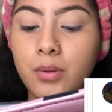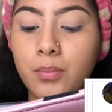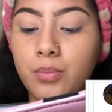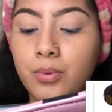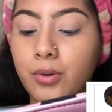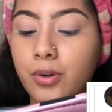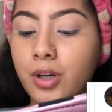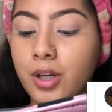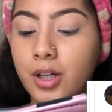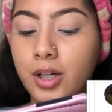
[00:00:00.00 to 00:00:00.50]
with
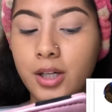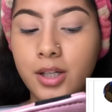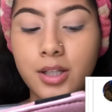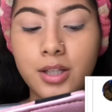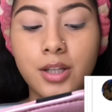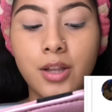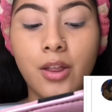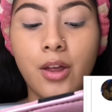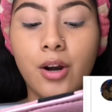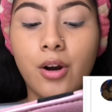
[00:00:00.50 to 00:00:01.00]
boot
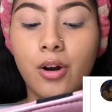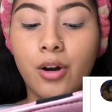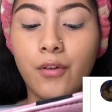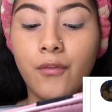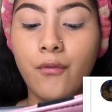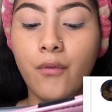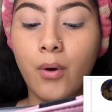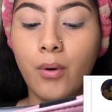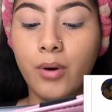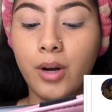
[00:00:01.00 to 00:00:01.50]
cuts that are
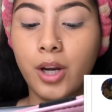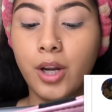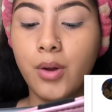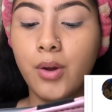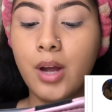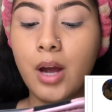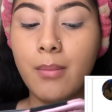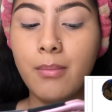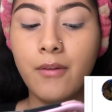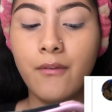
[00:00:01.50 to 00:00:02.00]
folded?
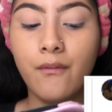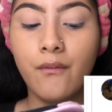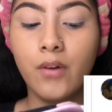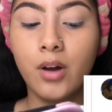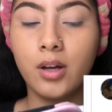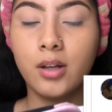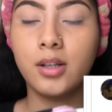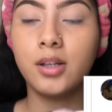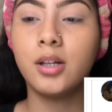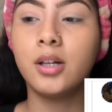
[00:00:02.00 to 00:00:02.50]
You got me
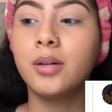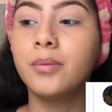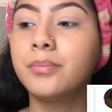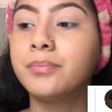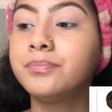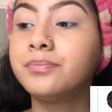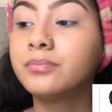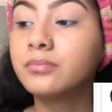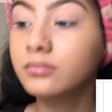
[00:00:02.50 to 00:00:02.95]
fucked up.